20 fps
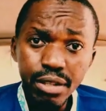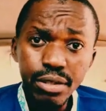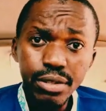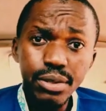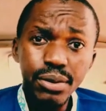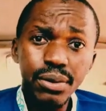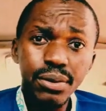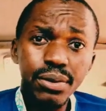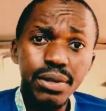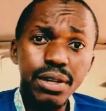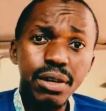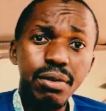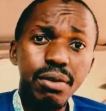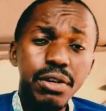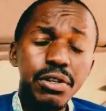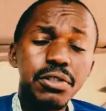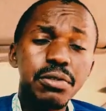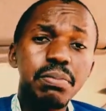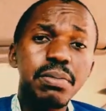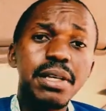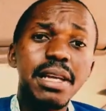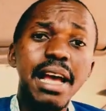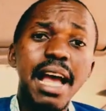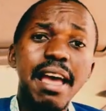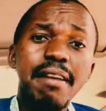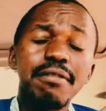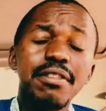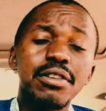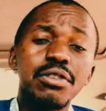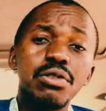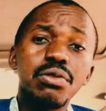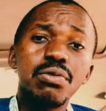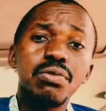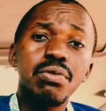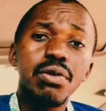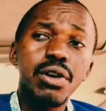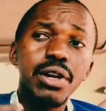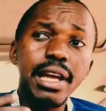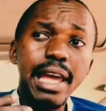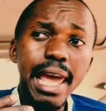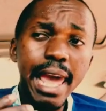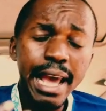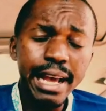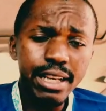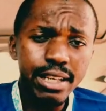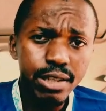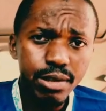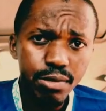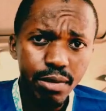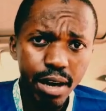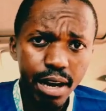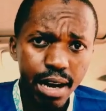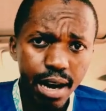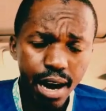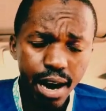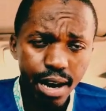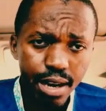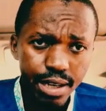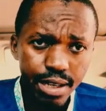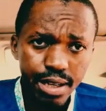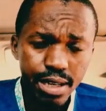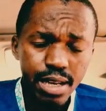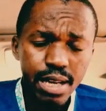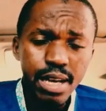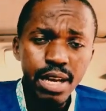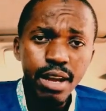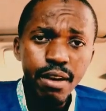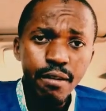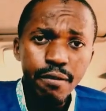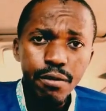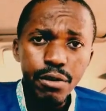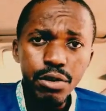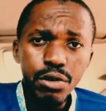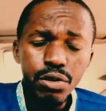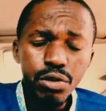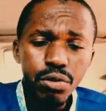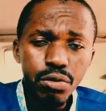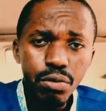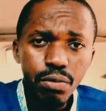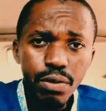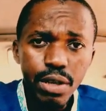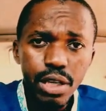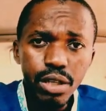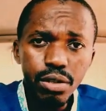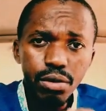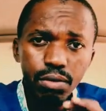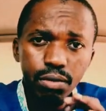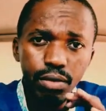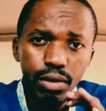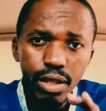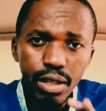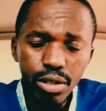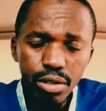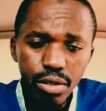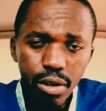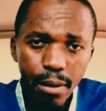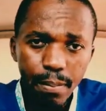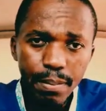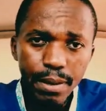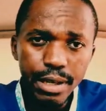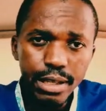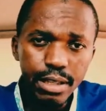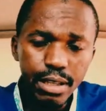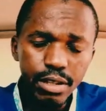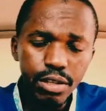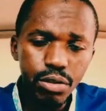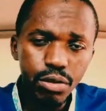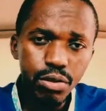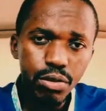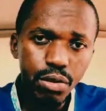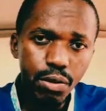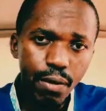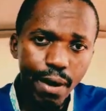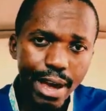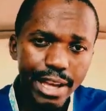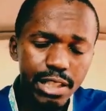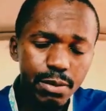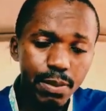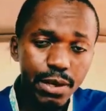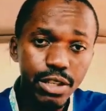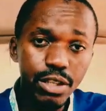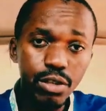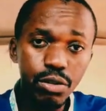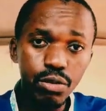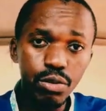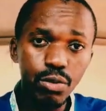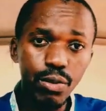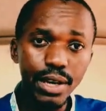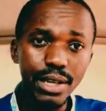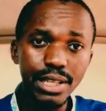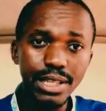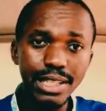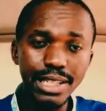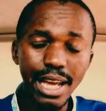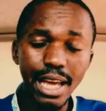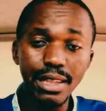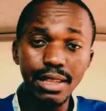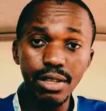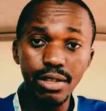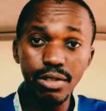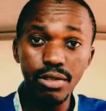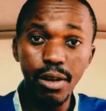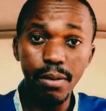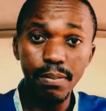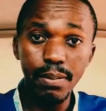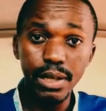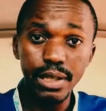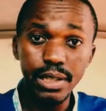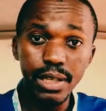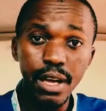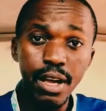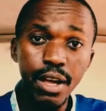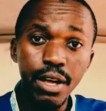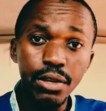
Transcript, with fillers: So you're going to be having to work extra harder for you to read through these topics and you to grasp and you to understand these topics.